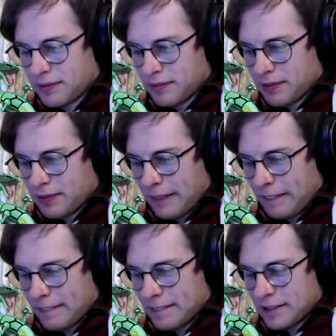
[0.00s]
But he
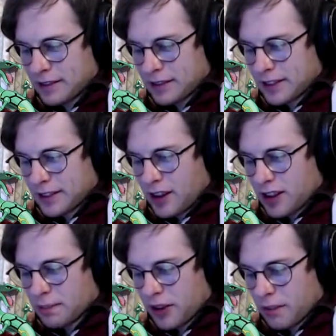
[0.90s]
baited me out
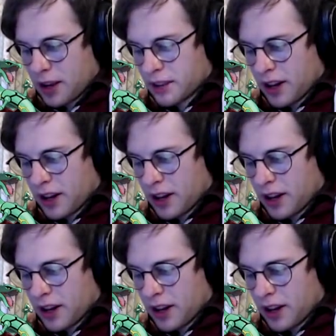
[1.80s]
pretty good,